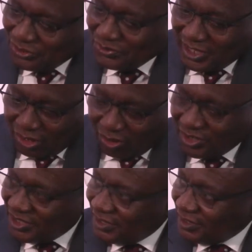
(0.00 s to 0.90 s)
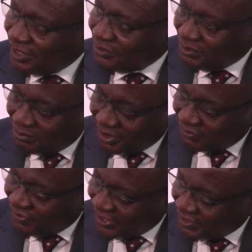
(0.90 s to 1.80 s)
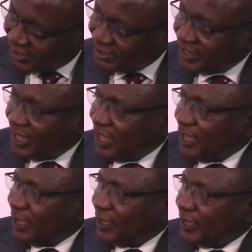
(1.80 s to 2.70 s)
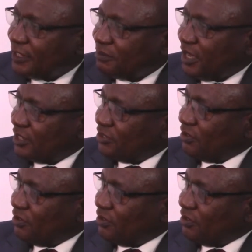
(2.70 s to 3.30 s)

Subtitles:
the content that will be reflected as part of